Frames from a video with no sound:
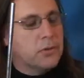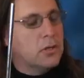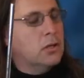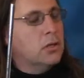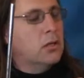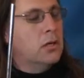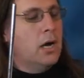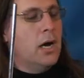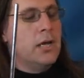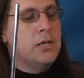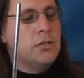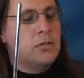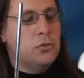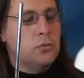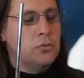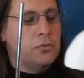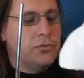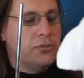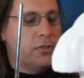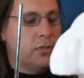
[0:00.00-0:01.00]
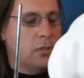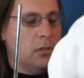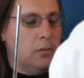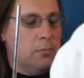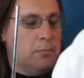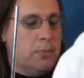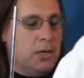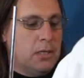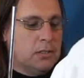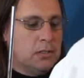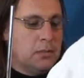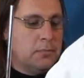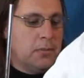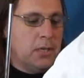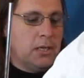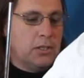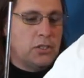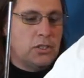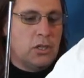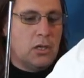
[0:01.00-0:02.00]
I used bottom
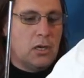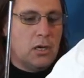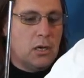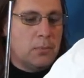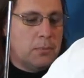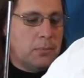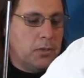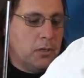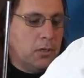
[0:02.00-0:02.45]
and top